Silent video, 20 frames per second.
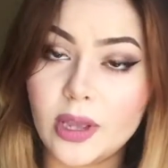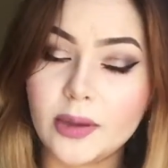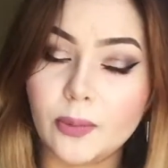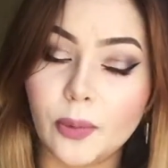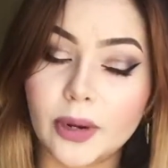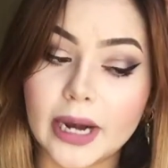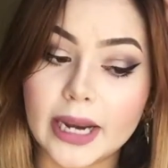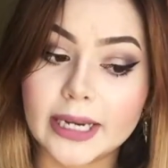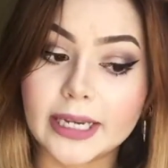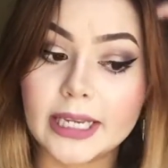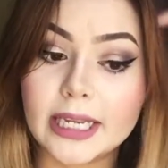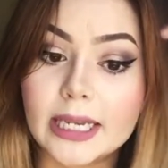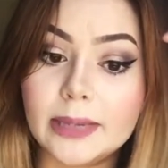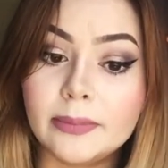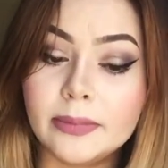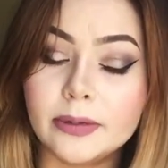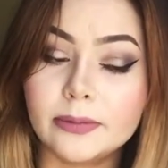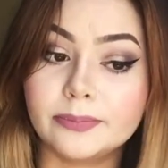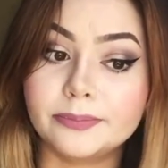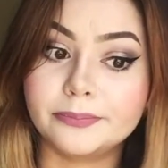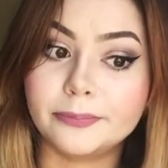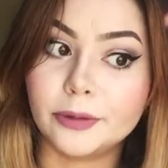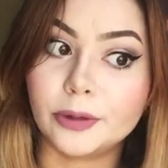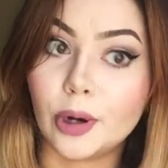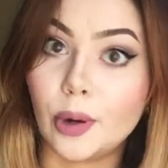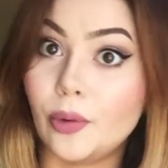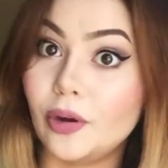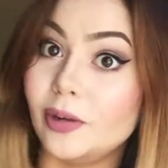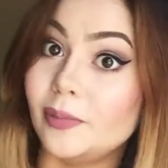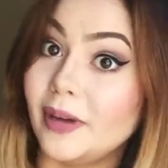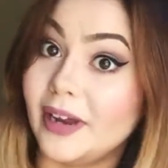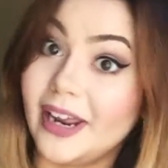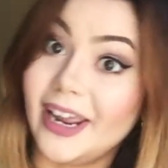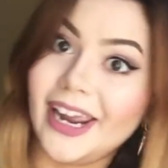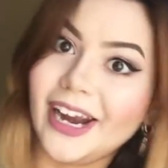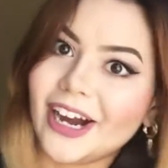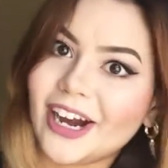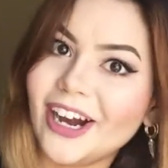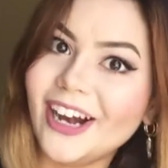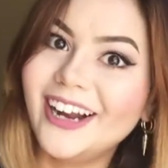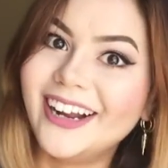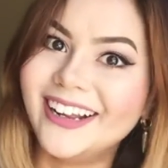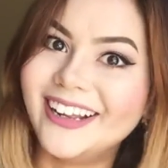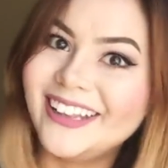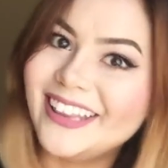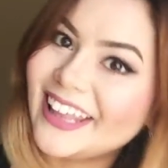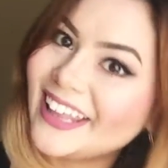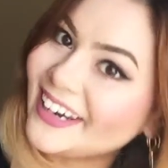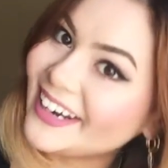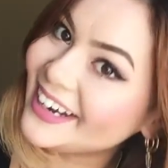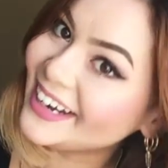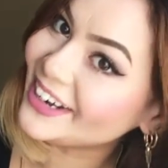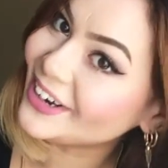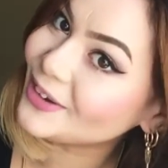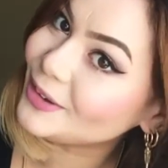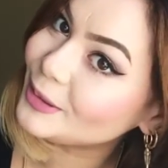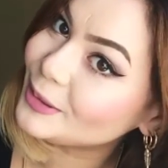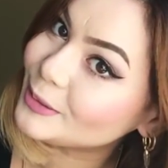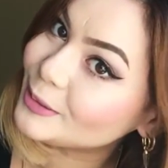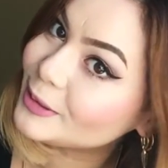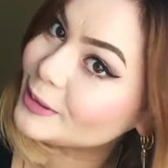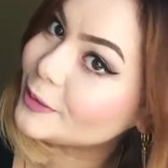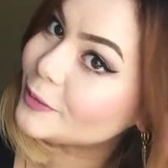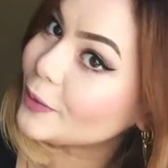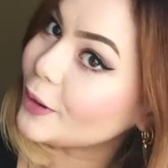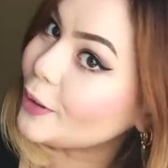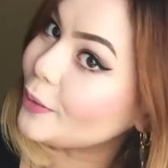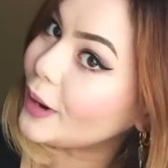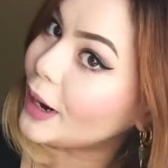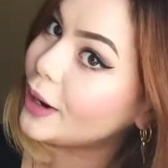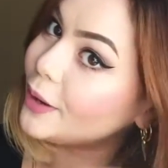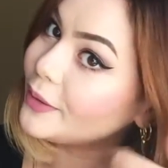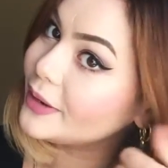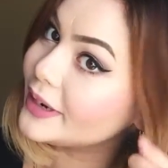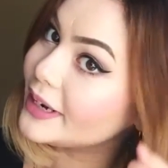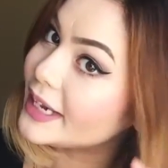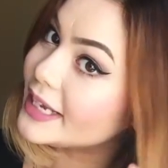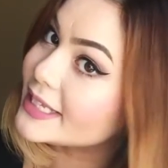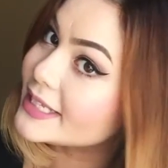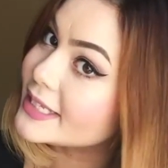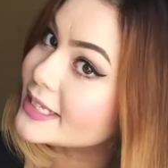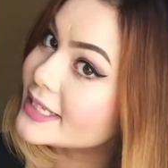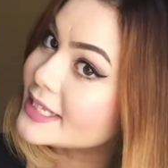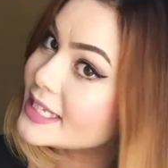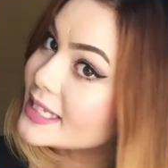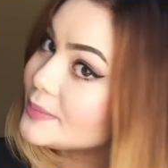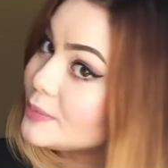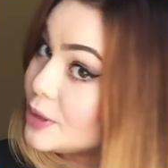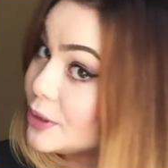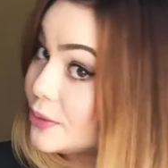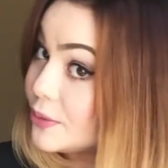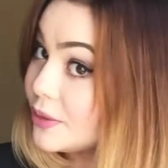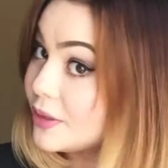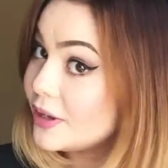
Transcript: when I keep growing my hair, then it'll grow out nice and smooth.